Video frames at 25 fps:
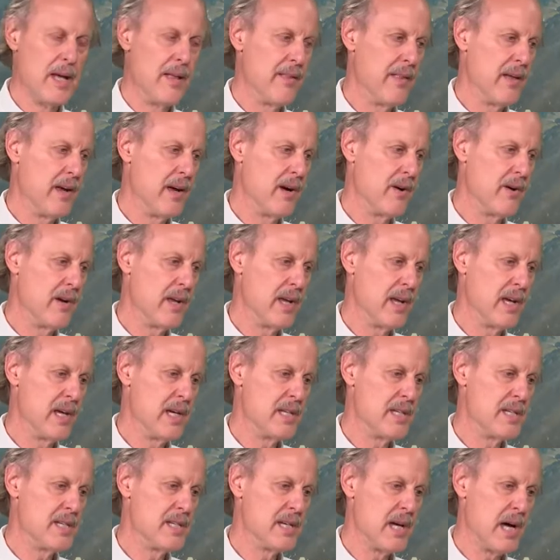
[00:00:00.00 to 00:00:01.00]
there
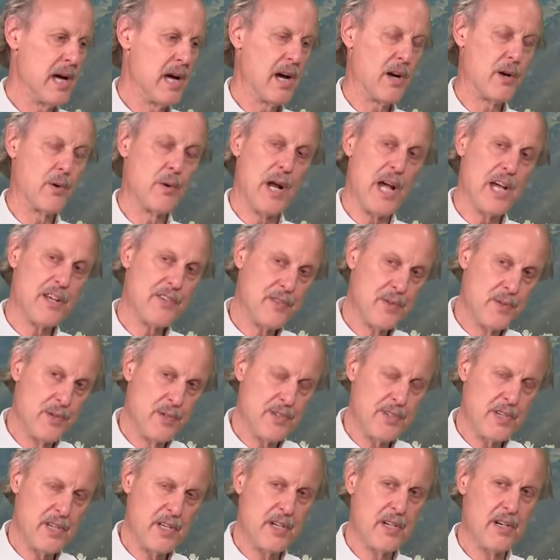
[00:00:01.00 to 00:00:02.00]
is
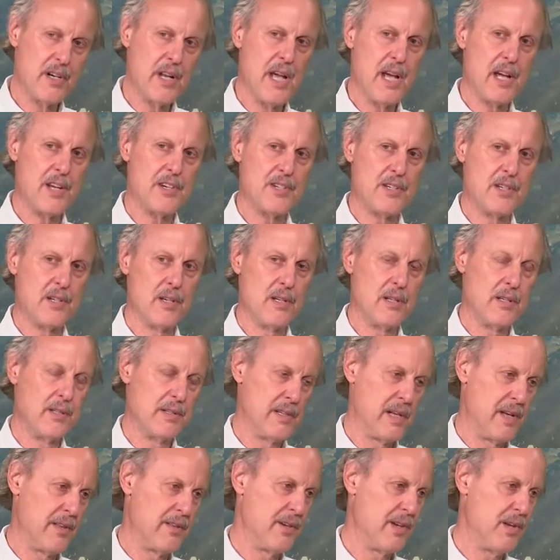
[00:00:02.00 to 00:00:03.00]
Grassroots International,
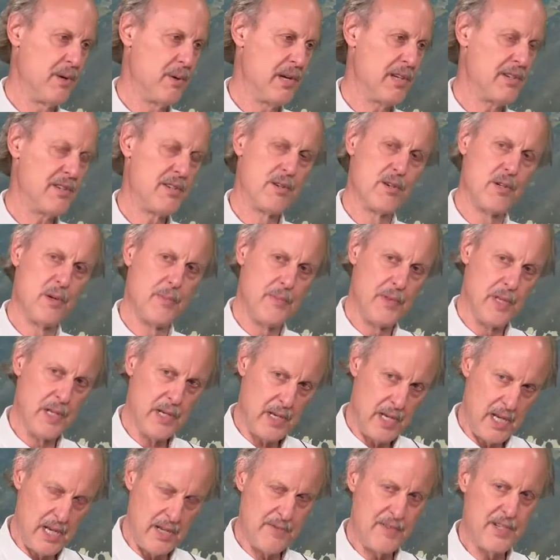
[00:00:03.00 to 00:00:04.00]
another U.S. group
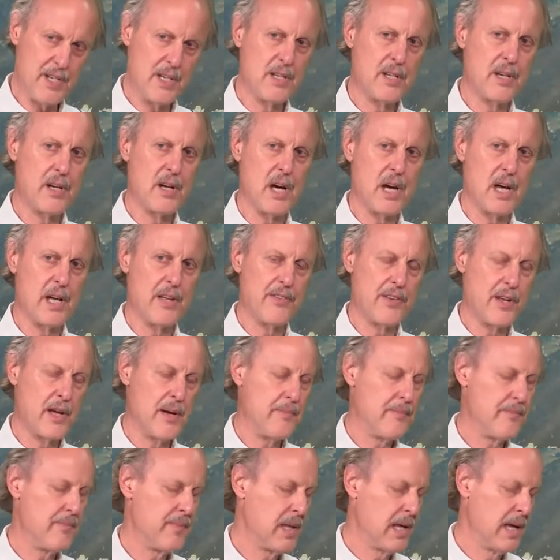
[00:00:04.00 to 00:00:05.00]
that gives into
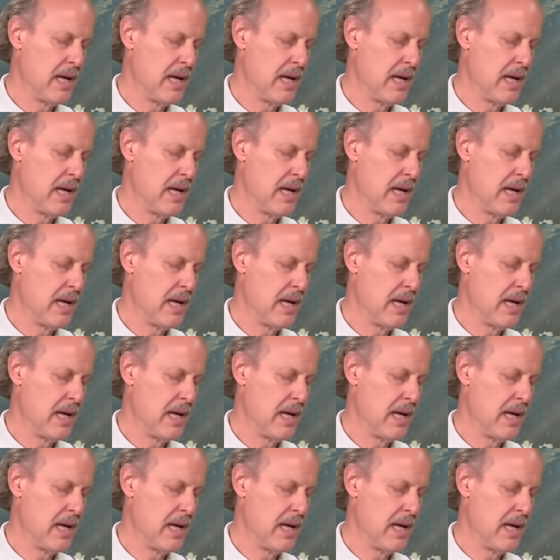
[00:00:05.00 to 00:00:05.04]
Gaza.